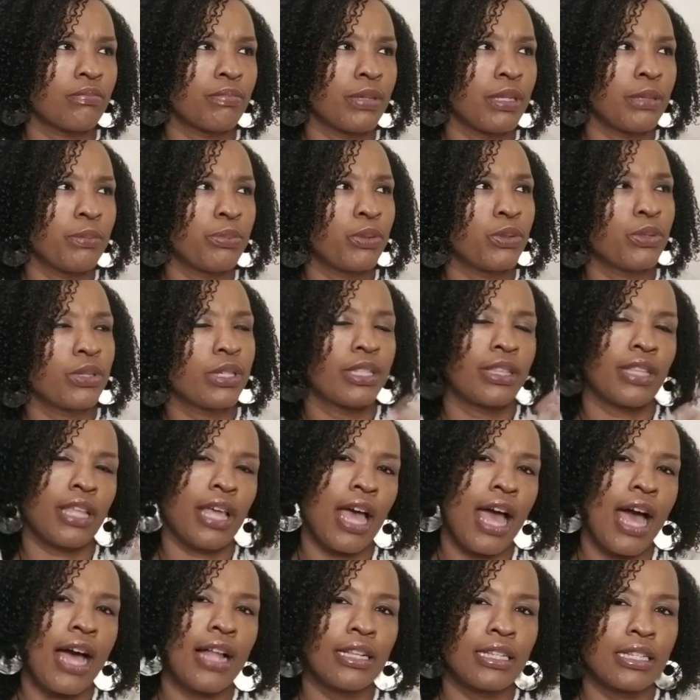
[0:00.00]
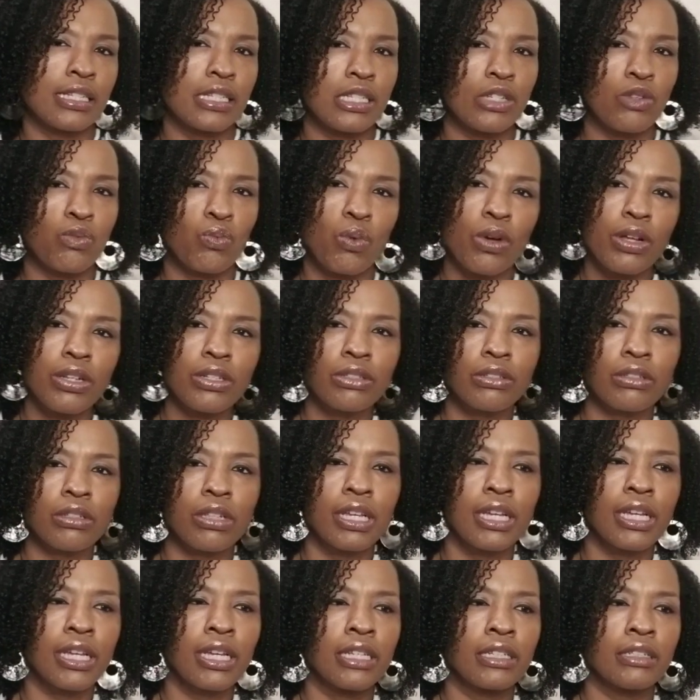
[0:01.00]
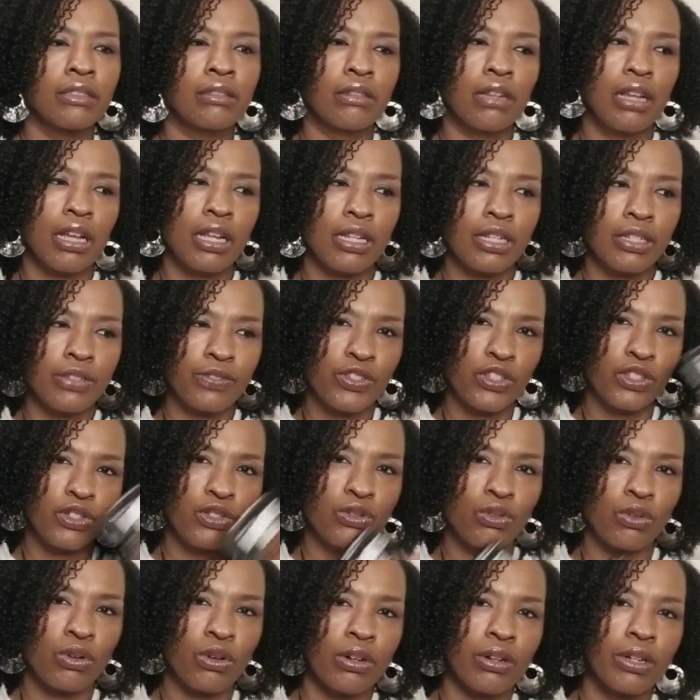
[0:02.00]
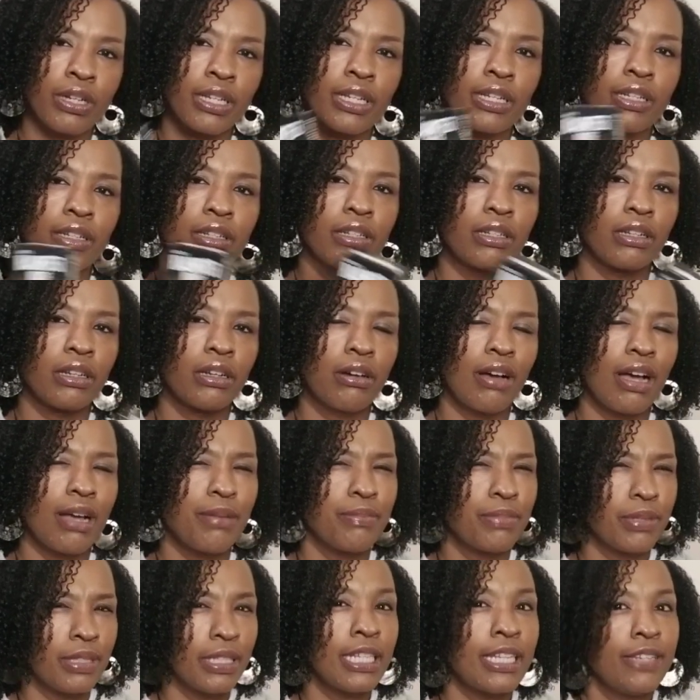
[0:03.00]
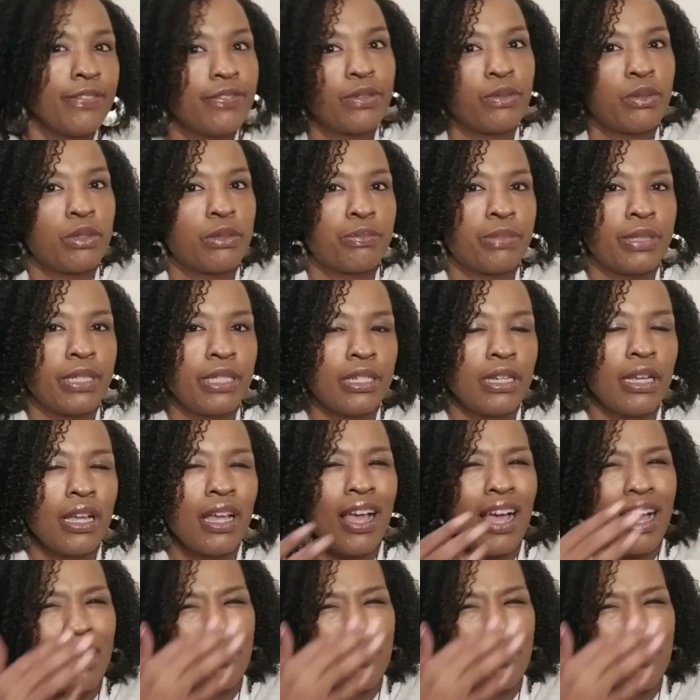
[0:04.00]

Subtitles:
people who get the Alice in Wonderland kind of story, you know, I believe it would be.